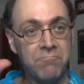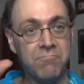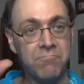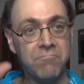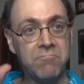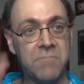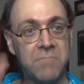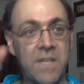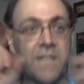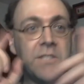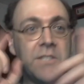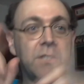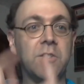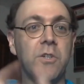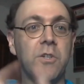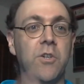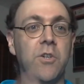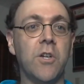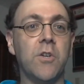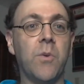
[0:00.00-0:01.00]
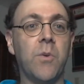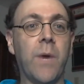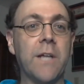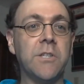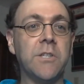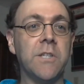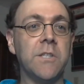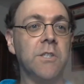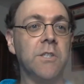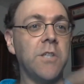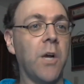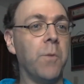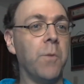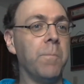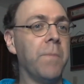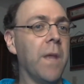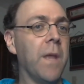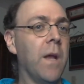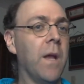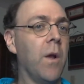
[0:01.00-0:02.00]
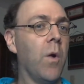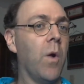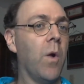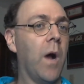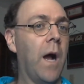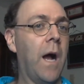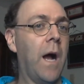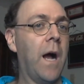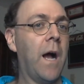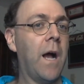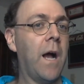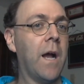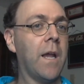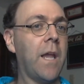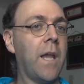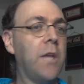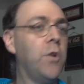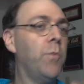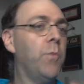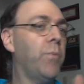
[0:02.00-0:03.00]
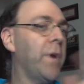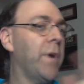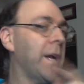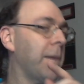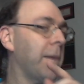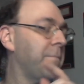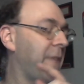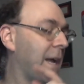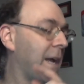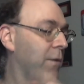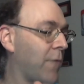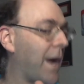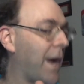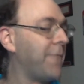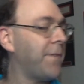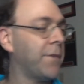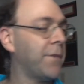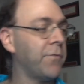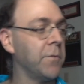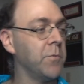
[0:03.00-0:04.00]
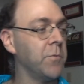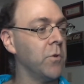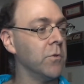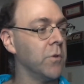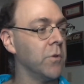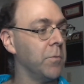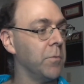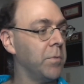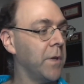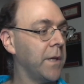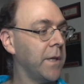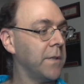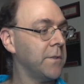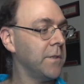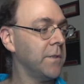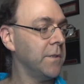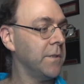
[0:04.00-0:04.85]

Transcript: This is a good question. So, can you bring up that graphic from Google, please?